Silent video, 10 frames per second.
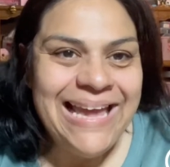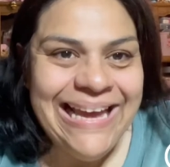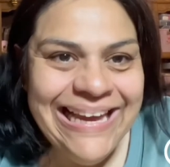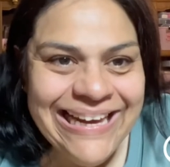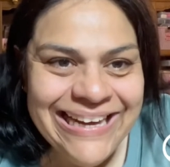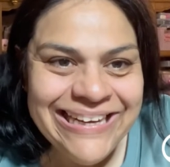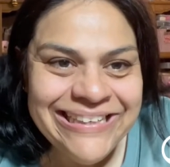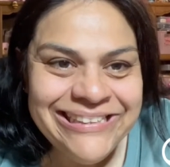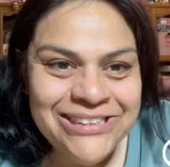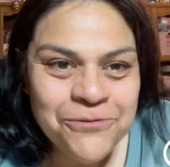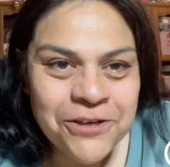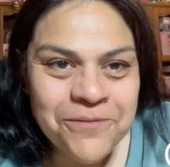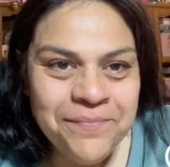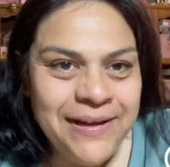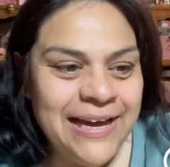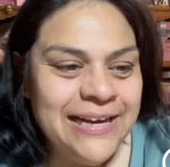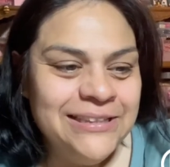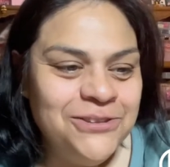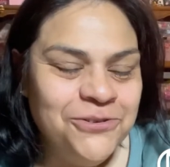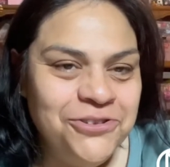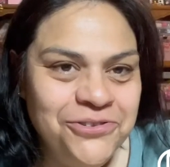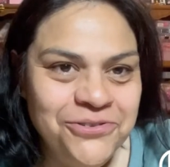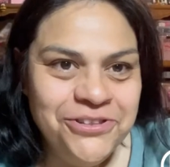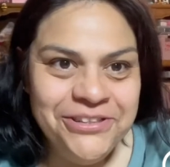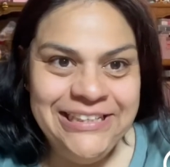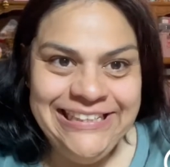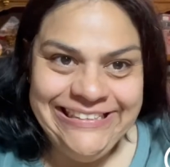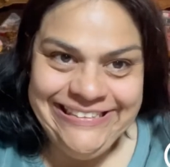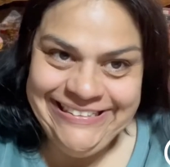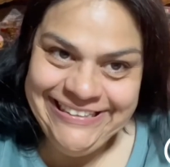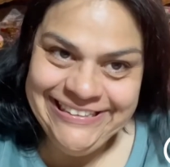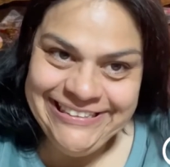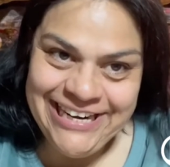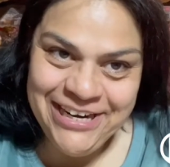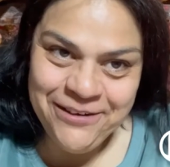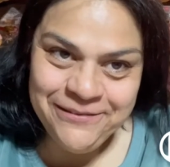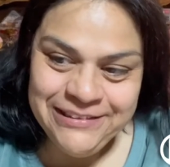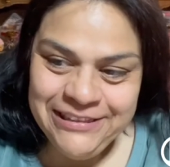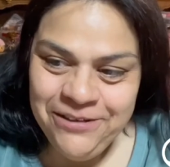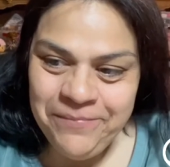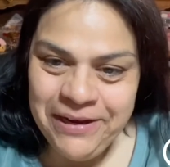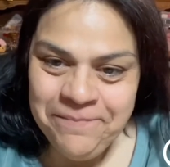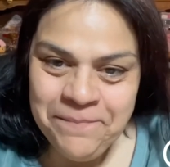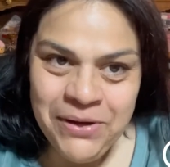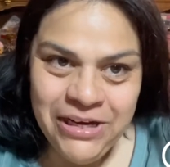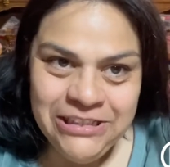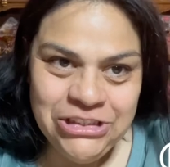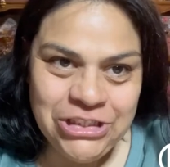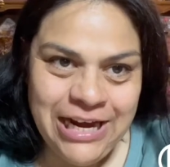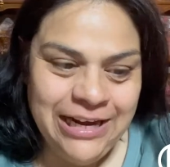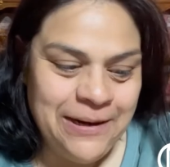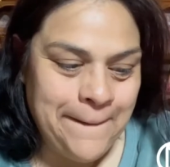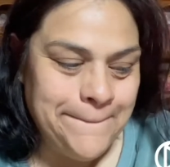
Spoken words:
Hey guys, welcome back. I told you you're gonna get sick and tired of seeing my mugshot,